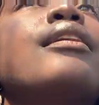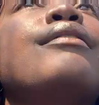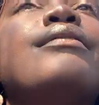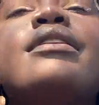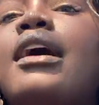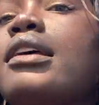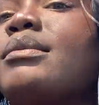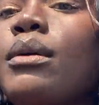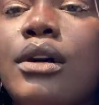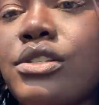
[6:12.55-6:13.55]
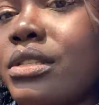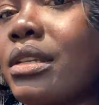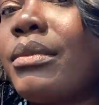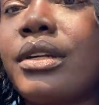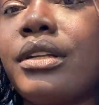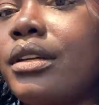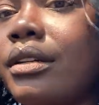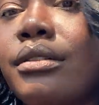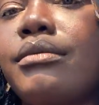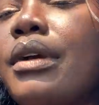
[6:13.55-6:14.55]
if he asks me questions, I'm gonna
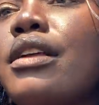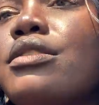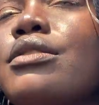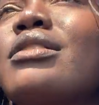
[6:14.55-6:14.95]
answer.